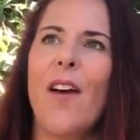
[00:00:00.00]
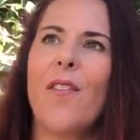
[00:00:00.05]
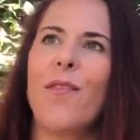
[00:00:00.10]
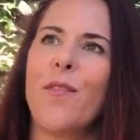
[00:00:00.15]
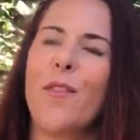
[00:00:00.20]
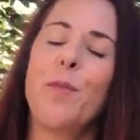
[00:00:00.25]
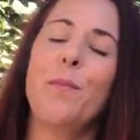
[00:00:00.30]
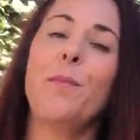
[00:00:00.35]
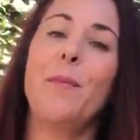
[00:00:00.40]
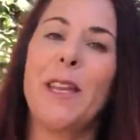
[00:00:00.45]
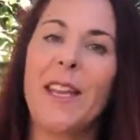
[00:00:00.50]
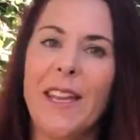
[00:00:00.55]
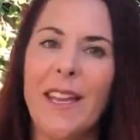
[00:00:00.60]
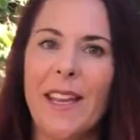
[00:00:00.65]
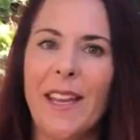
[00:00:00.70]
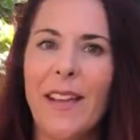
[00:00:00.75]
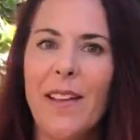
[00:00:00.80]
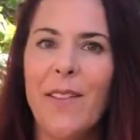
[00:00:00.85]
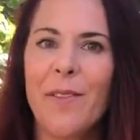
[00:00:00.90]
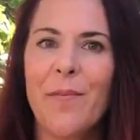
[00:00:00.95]
for
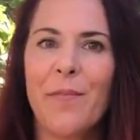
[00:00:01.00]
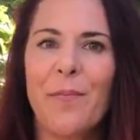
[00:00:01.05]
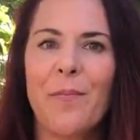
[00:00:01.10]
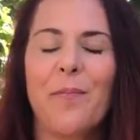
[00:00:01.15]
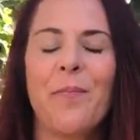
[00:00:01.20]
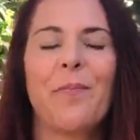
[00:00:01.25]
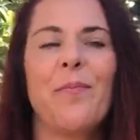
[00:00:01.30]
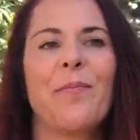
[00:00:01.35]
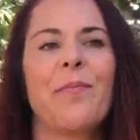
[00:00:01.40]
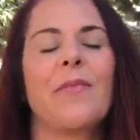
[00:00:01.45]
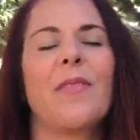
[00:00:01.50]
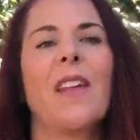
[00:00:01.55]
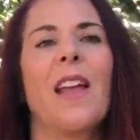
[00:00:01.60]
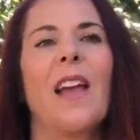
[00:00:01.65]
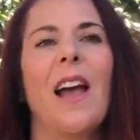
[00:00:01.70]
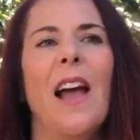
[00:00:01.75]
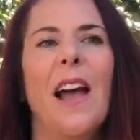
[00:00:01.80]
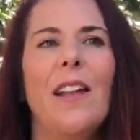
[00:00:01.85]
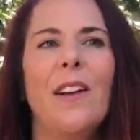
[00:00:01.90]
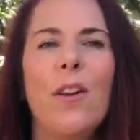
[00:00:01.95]
me,
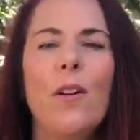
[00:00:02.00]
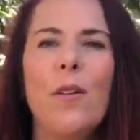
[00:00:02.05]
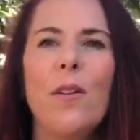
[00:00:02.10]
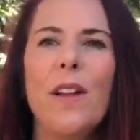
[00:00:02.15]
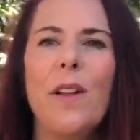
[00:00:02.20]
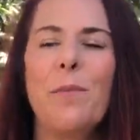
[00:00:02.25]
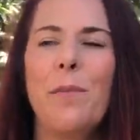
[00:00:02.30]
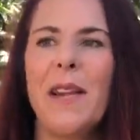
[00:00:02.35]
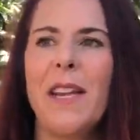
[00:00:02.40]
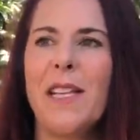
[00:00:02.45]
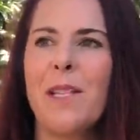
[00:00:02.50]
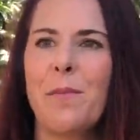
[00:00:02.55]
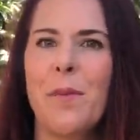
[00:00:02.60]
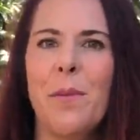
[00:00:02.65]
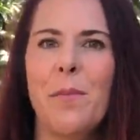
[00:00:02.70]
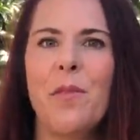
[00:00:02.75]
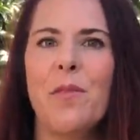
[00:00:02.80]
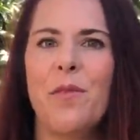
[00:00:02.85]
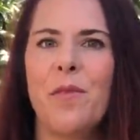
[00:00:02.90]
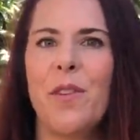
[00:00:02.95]
I know it makes
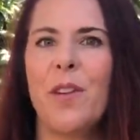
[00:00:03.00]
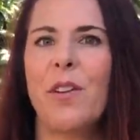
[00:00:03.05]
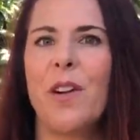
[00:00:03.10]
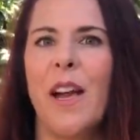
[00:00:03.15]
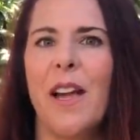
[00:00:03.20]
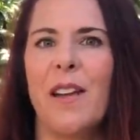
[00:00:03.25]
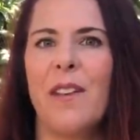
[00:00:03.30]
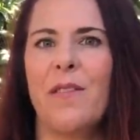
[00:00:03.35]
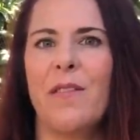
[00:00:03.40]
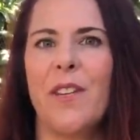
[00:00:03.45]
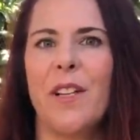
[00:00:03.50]
people feel kind of